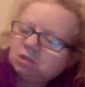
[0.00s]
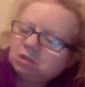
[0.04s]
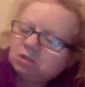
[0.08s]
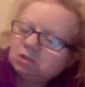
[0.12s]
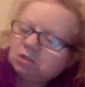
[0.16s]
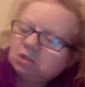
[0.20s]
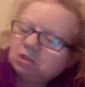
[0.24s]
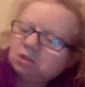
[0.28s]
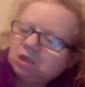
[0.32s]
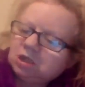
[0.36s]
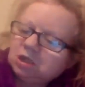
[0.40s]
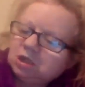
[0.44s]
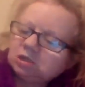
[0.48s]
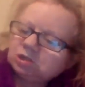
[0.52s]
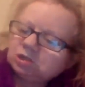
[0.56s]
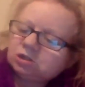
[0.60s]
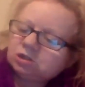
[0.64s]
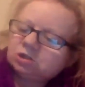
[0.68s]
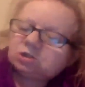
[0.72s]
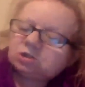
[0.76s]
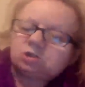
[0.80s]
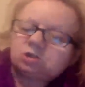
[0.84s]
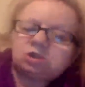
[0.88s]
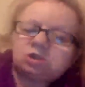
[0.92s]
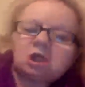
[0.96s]
the
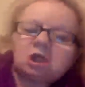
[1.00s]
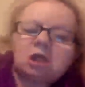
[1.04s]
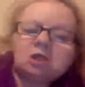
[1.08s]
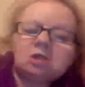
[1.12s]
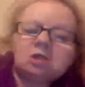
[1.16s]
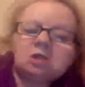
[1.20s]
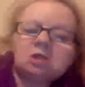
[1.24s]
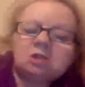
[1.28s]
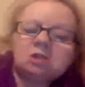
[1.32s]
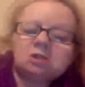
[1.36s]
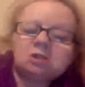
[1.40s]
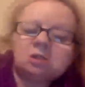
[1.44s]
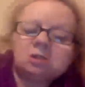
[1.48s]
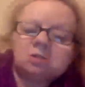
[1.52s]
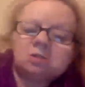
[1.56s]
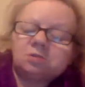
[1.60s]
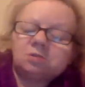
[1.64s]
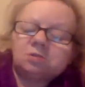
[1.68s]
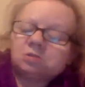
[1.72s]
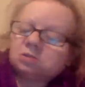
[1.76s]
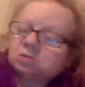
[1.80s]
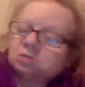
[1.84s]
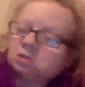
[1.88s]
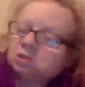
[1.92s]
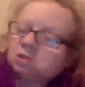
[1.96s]
national chain, because I
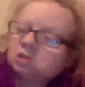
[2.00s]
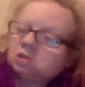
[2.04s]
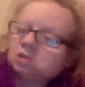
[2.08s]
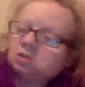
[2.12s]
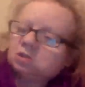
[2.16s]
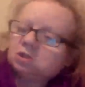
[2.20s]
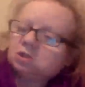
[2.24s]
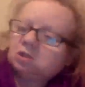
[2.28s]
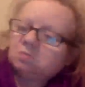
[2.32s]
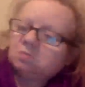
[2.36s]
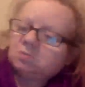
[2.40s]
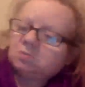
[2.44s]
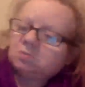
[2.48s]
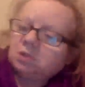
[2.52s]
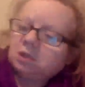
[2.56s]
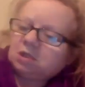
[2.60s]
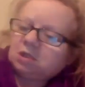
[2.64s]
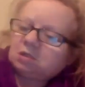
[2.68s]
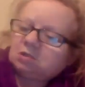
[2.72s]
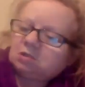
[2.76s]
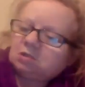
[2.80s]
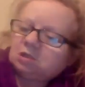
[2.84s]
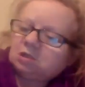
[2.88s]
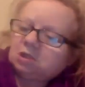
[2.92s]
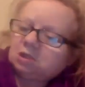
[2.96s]
was clued up
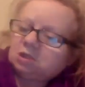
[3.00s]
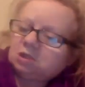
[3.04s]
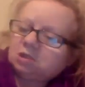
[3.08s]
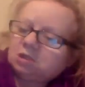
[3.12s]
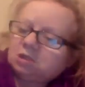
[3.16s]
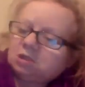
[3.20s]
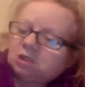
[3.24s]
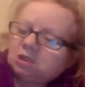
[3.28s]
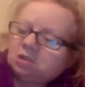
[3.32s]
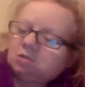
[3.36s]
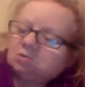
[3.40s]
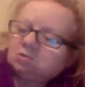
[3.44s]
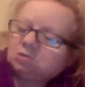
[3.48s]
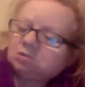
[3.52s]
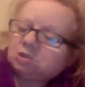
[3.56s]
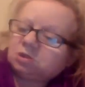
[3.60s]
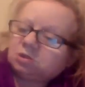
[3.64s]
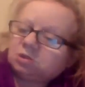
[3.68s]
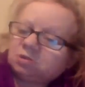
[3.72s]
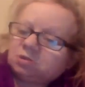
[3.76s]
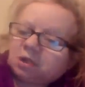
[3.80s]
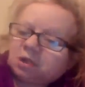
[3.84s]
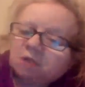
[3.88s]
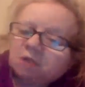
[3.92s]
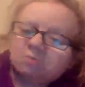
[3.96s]
then years ago. I
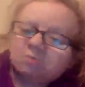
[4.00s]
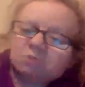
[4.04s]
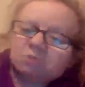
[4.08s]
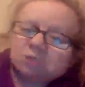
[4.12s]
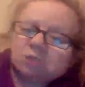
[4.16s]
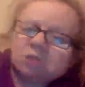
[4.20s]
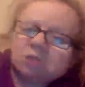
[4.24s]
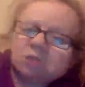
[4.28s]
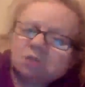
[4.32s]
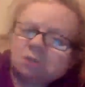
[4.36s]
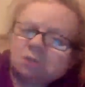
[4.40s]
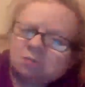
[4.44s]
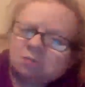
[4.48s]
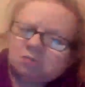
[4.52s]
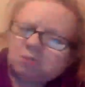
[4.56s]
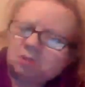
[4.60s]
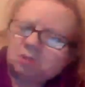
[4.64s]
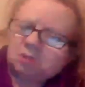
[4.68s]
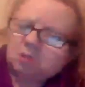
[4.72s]
was able to type.